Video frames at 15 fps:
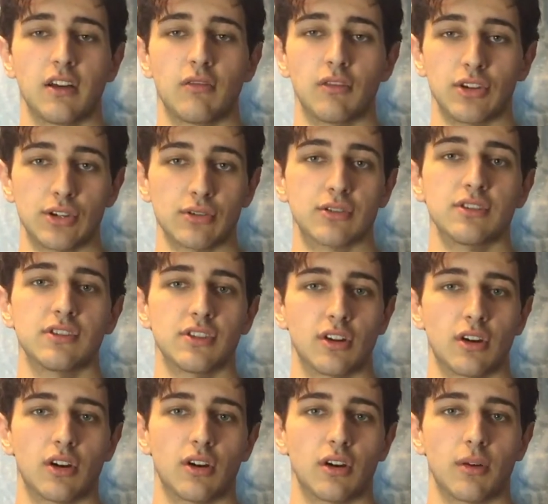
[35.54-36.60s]
reduces
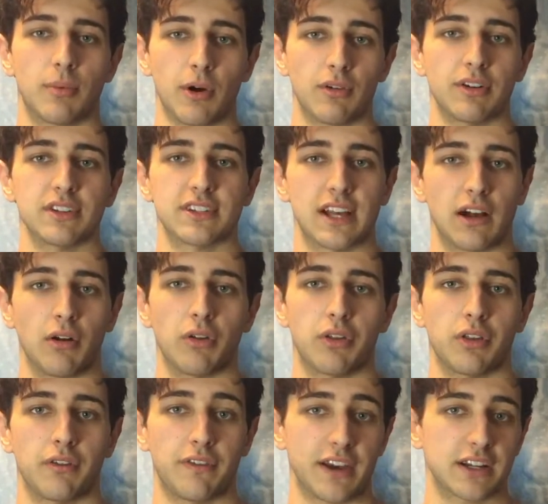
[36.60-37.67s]
your opponent's
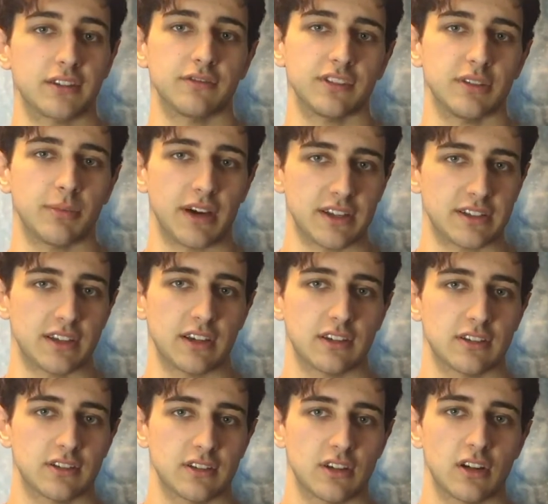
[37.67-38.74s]
health effectively by
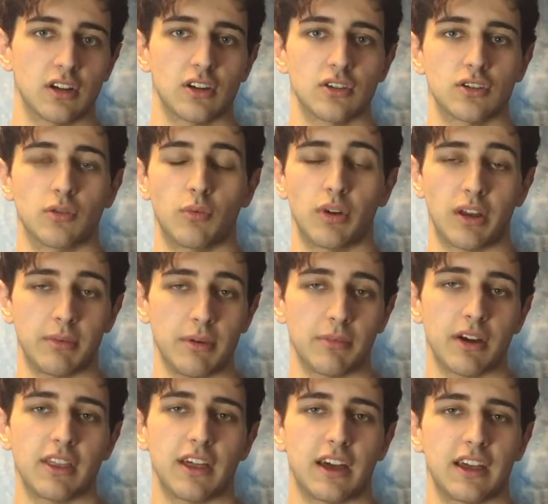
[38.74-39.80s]
6. So what I mean
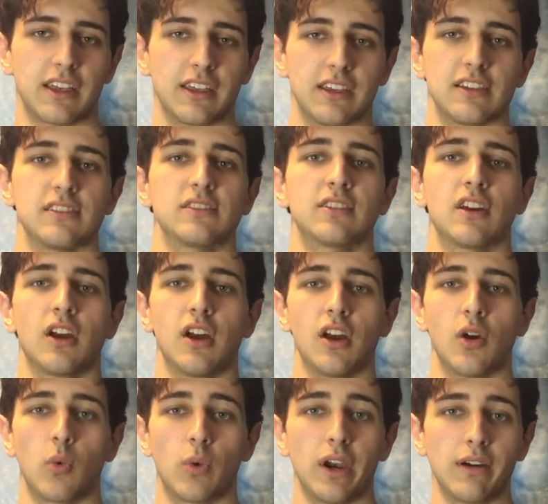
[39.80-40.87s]
by that is,
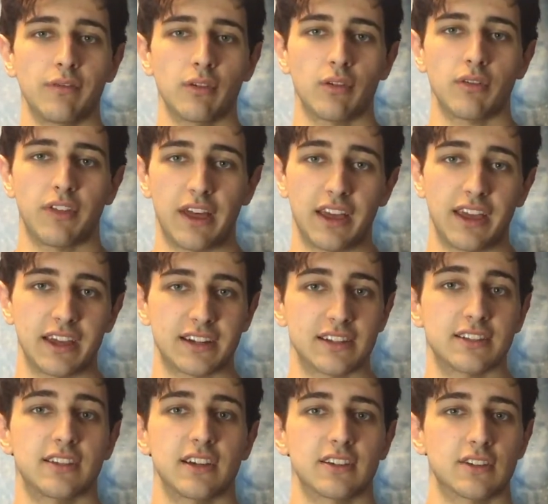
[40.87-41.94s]
whenever they get to
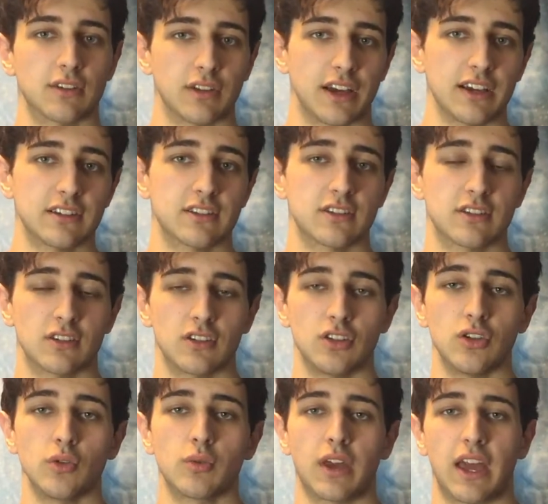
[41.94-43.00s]
6 or less,
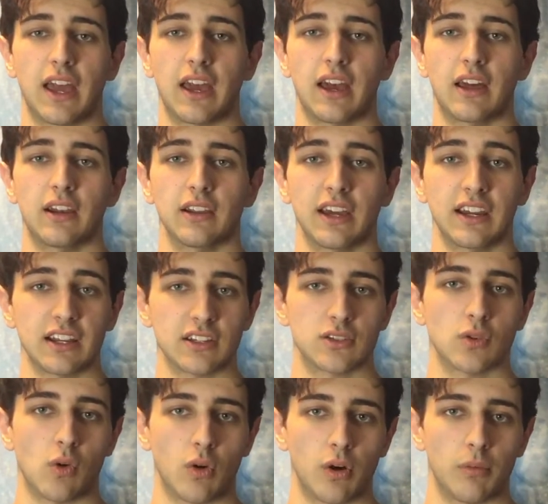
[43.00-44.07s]
you can Lightning
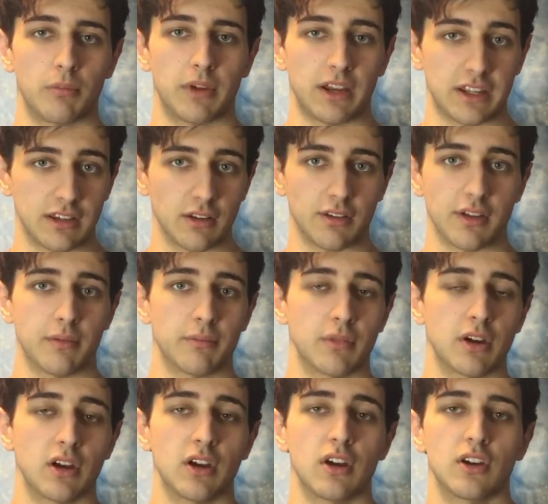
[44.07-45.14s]
Storm and kill them.
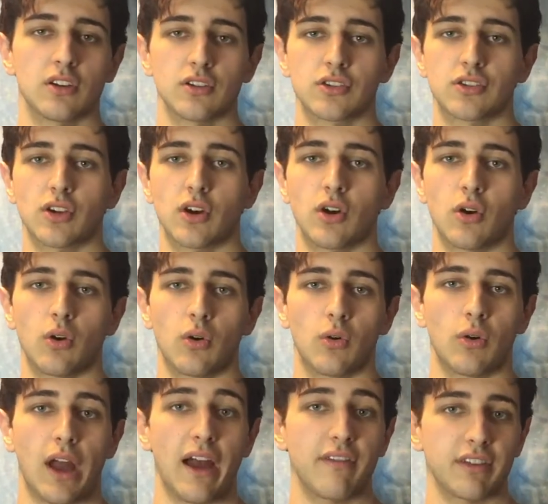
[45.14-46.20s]

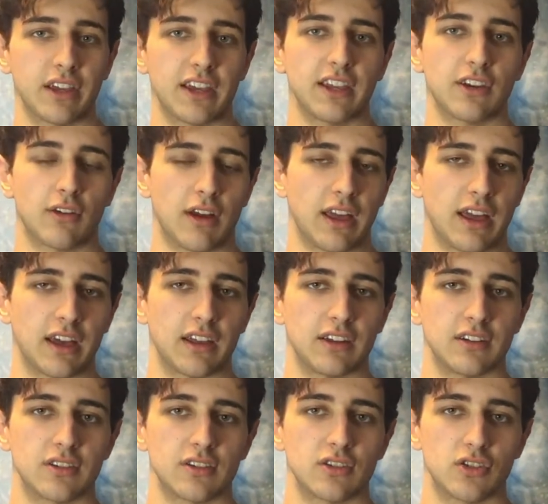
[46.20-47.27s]
So having it in your
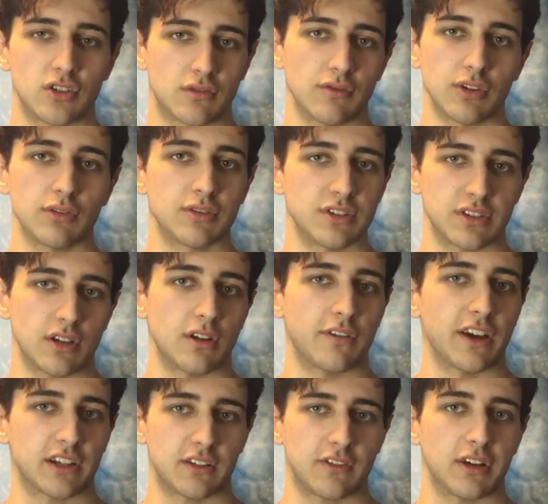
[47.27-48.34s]
hand just reduces their
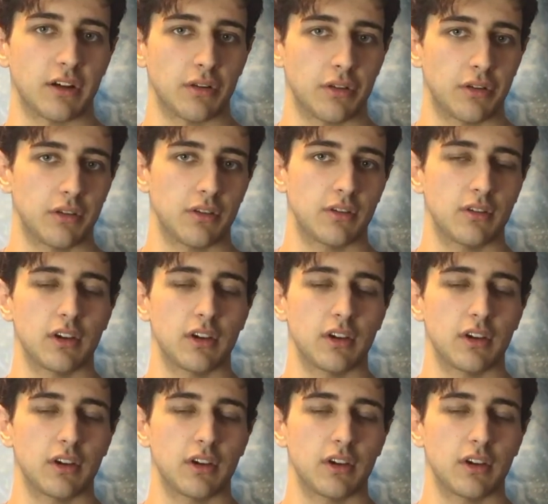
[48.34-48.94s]
effective health.